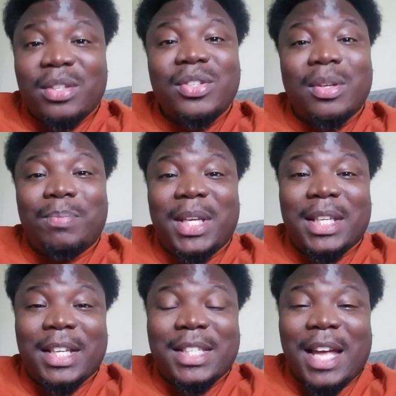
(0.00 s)
Should be an
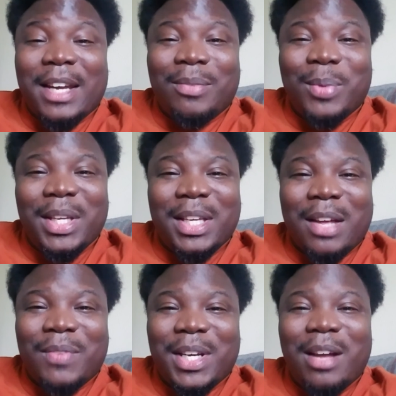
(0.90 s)
exciting week
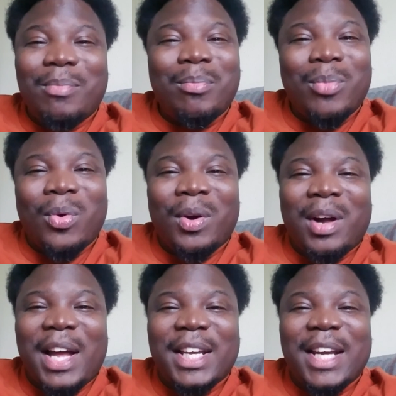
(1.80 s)
coming up. More
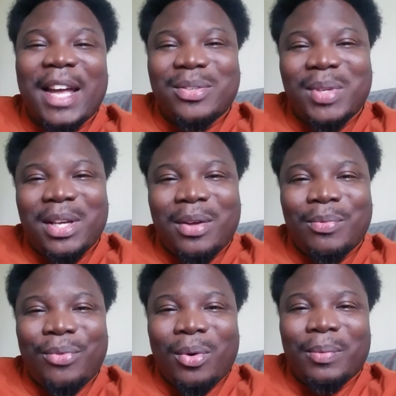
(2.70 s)
on it as we go
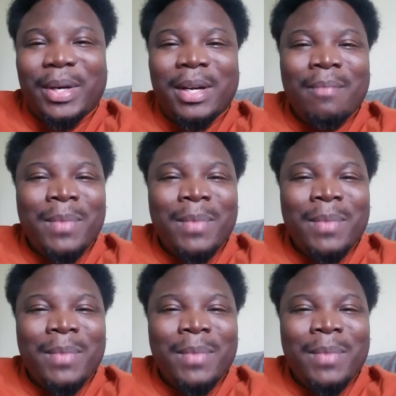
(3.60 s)
forward.